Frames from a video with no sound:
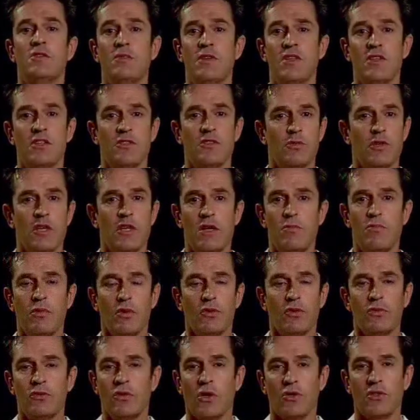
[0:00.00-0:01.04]
Smithers would
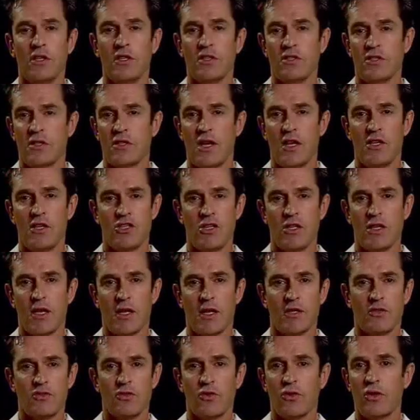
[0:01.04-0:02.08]
keep on nodding sagely
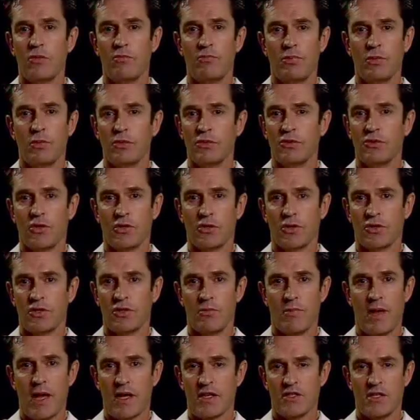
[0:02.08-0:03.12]
like a toy bulldog
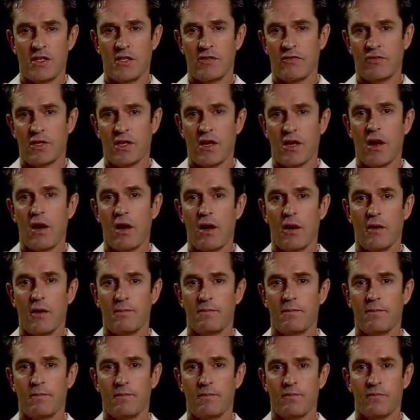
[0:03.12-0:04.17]
on the back seat of a car.
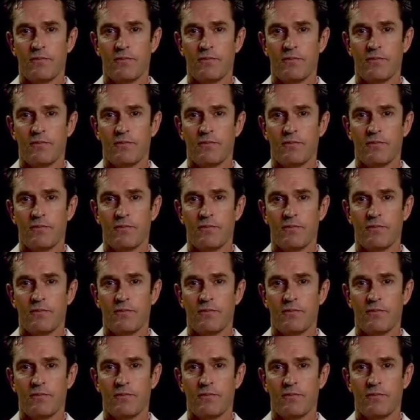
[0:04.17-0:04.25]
